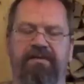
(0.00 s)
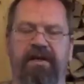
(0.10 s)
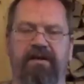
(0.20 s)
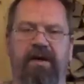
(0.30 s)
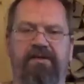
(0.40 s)

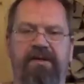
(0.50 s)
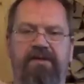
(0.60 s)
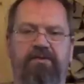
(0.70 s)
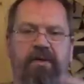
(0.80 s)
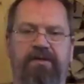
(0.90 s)
Now, I
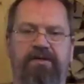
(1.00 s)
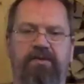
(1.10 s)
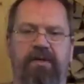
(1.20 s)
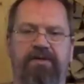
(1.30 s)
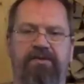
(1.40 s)
think
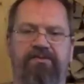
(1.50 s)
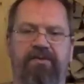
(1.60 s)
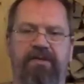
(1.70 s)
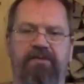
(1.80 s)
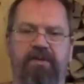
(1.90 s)

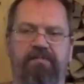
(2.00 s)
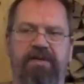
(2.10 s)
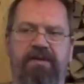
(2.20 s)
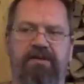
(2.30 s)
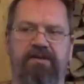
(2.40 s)
2023 will
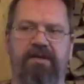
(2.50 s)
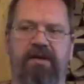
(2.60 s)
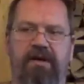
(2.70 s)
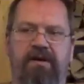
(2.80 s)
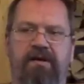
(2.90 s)
be the
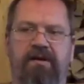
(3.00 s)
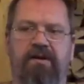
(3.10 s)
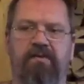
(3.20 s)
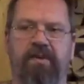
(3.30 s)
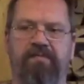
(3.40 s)
year
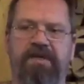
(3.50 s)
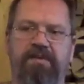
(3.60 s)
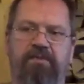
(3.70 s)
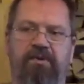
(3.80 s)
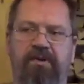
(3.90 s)
when
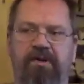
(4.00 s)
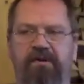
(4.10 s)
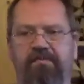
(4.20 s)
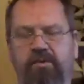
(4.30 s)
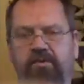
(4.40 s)
people
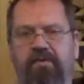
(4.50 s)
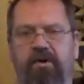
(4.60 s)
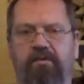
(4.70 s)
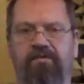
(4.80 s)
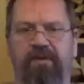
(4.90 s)
move
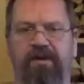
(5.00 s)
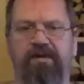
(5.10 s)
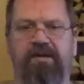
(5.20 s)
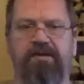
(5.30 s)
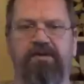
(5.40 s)
over
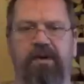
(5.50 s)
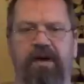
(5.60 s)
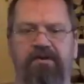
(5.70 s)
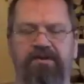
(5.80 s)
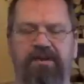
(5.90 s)
to
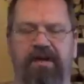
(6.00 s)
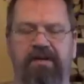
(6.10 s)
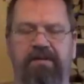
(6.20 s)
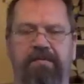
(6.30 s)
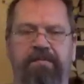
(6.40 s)
our side.